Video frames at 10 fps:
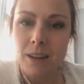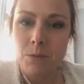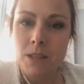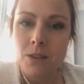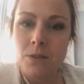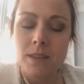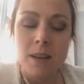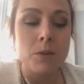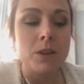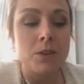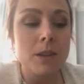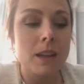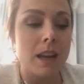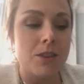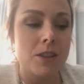right? We don't say, well, you
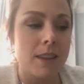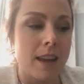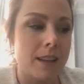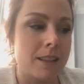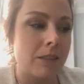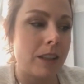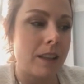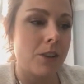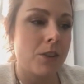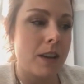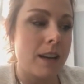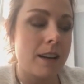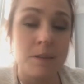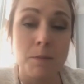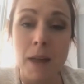engaged in the activity that created
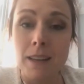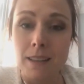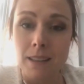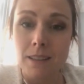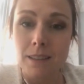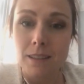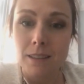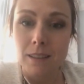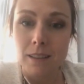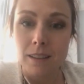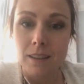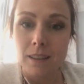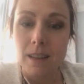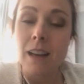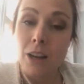a dependent,
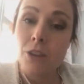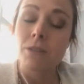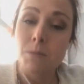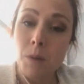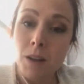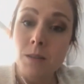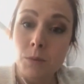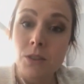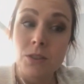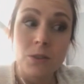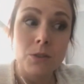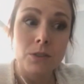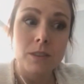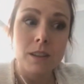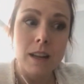and now you're responsible to
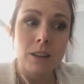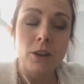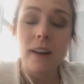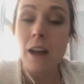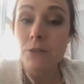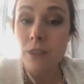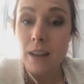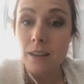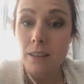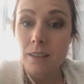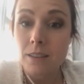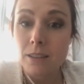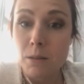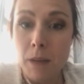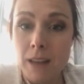look after that
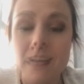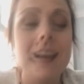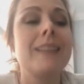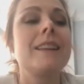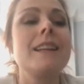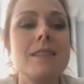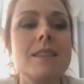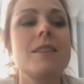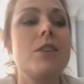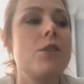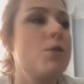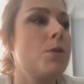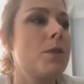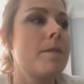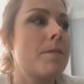dependent, at least until
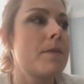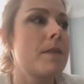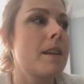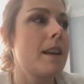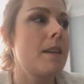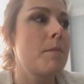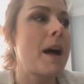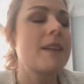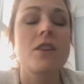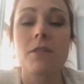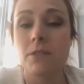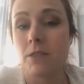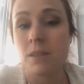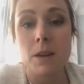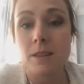you pass off the
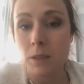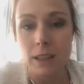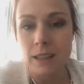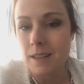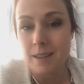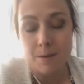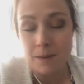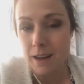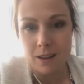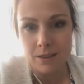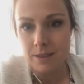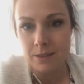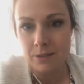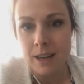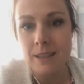responsibility to somebody else,
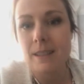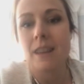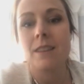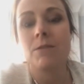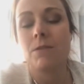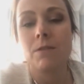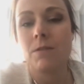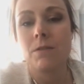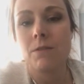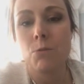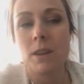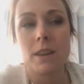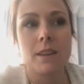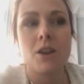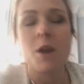right? Say
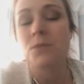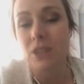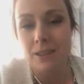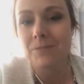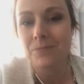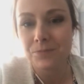with adoption,